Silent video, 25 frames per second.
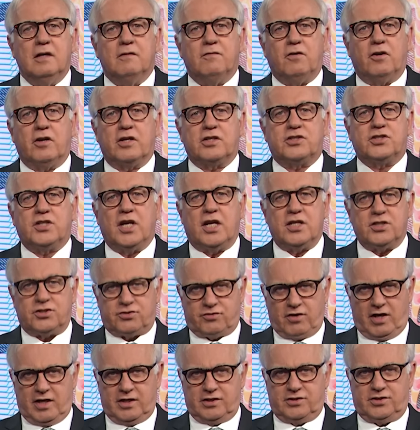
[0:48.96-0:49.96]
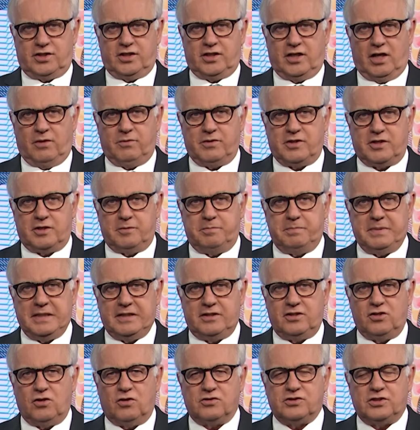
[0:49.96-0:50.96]
Foreign exchange traders didn't know whether to bid
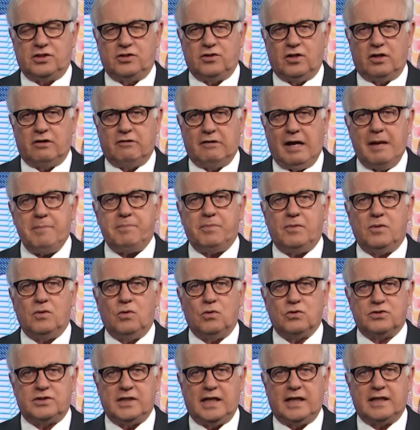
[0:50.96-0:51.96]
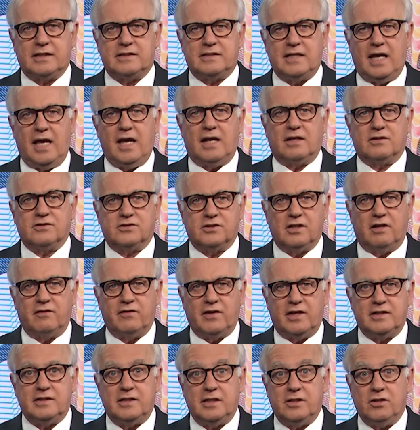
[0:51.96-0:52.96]
the Aussie dollar up or sell it down, so
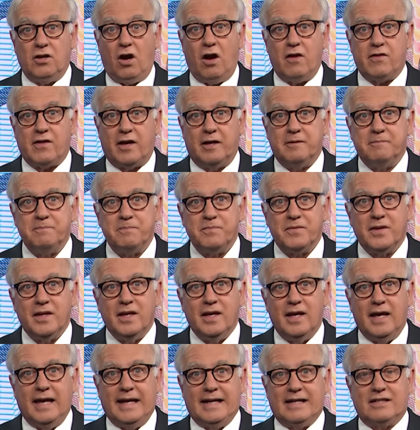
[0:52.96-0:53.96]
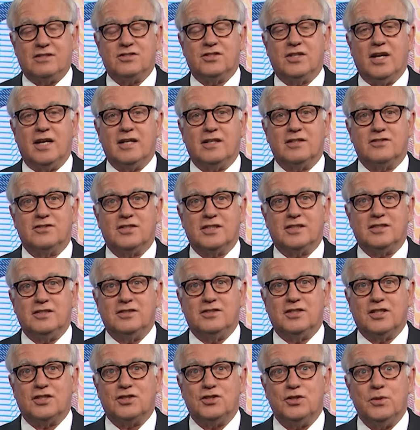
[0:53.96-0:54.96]
they didn't either, and it stayed at
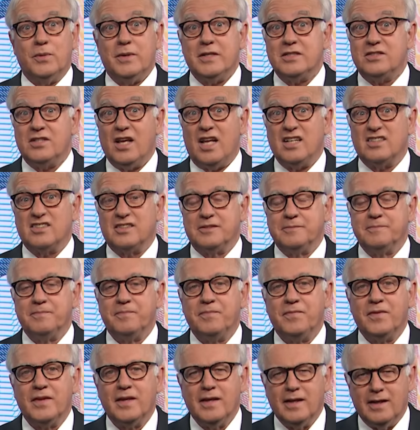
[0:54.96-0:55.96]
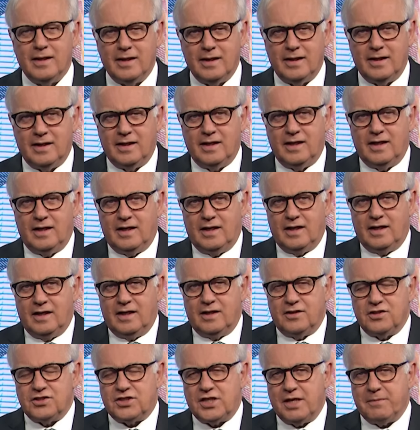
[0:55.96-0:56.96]
66 US cents.
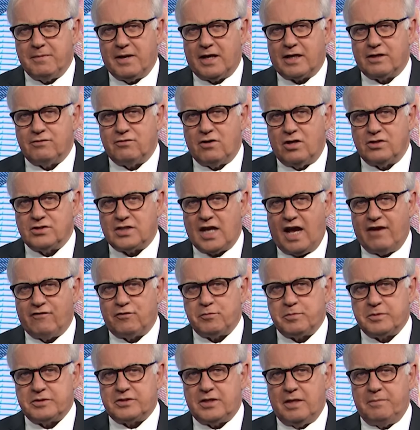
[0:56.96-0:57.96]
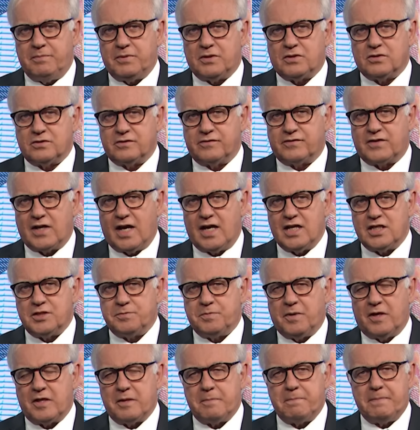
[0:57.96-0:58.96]
The share market rose 0.5% because of gains
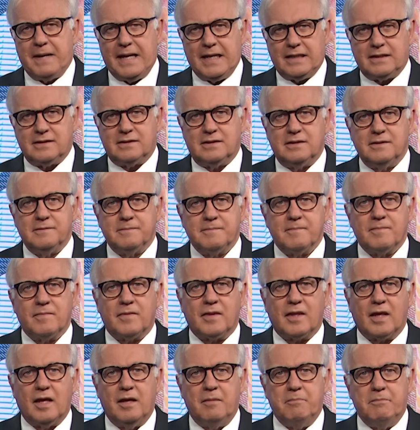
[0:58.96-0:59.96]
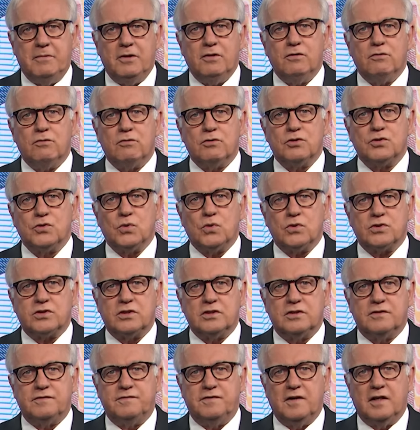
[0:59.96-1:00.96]
by the banks. Mineral
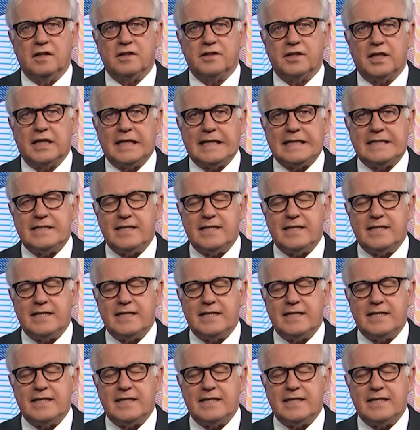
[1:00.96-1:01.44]
Resources fell nearly